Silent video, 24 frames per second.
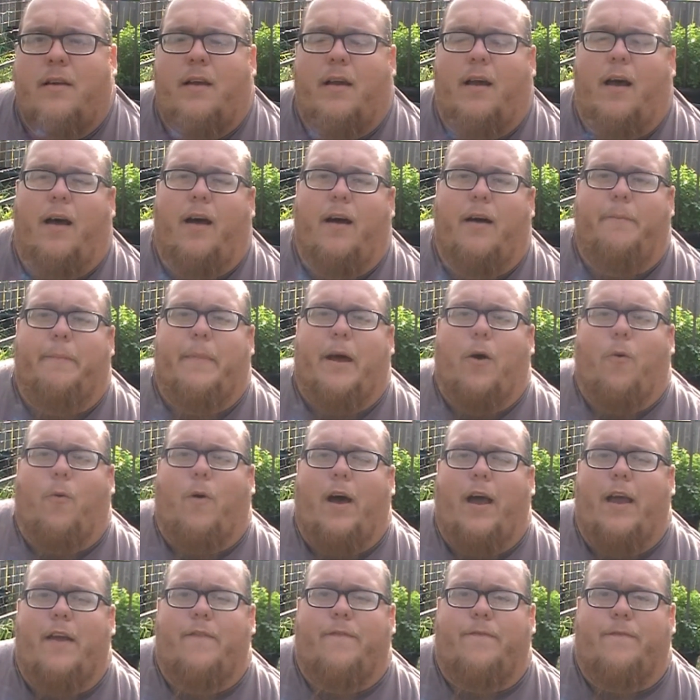My
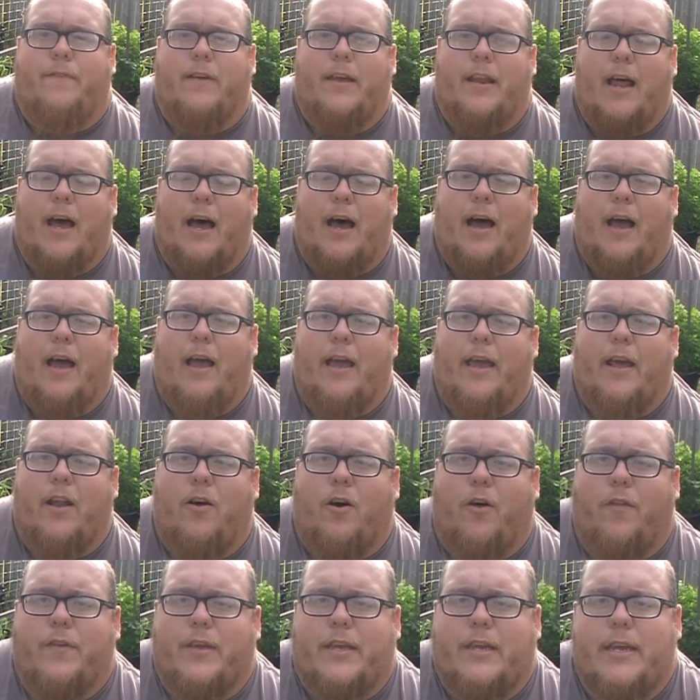wife and I and
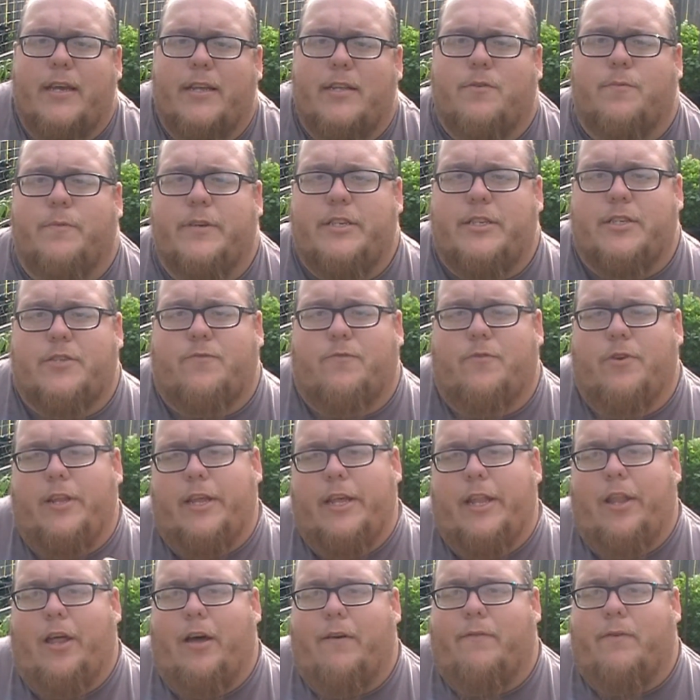all the kids, we just
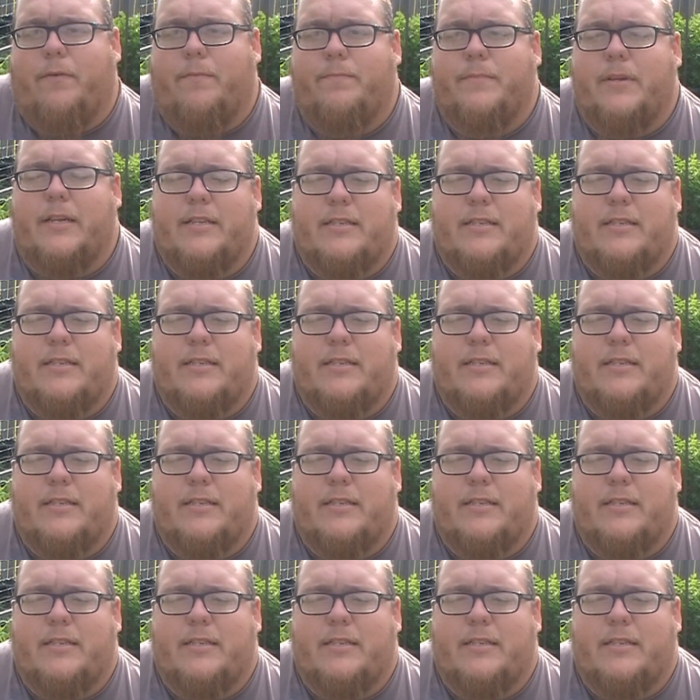really love them.